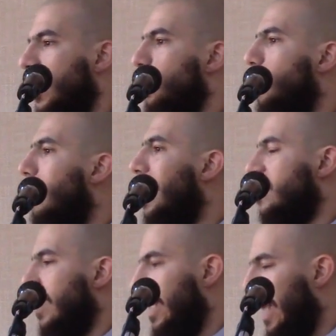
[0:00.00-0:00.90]
You
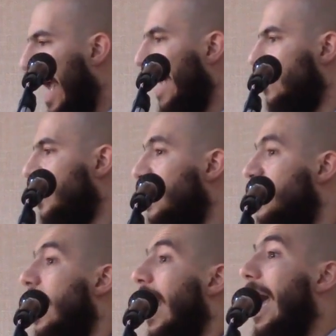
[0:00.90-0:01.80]
must, and the ayah says,
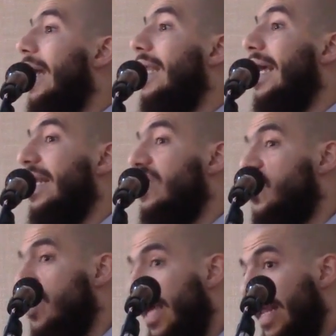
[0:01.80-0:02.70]
and
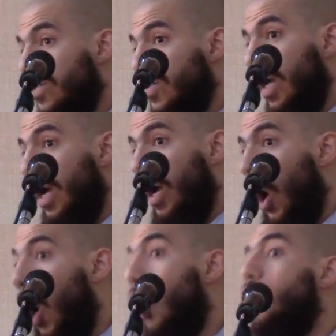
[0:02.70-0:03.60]
it is
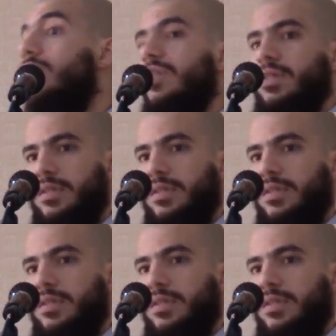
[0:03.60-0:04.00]
owed